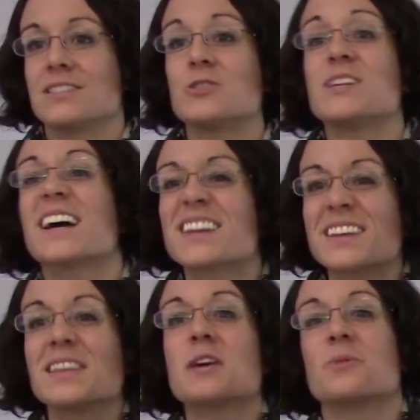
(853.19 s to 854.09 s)
So
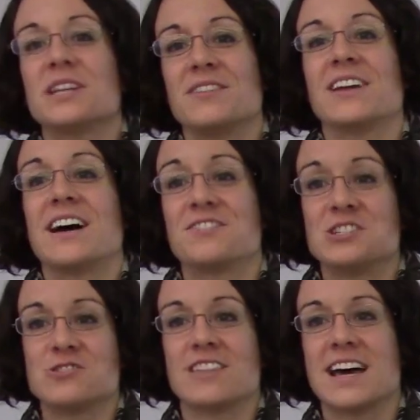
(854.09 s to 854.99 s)
technically they wouldn't even have to
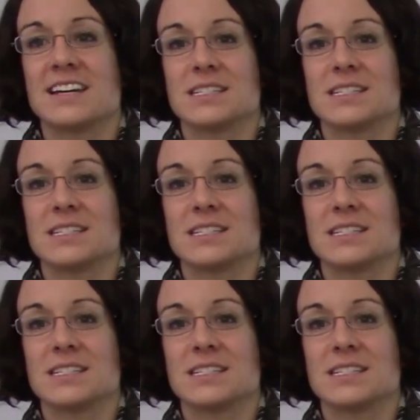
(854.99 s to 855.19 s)
do that.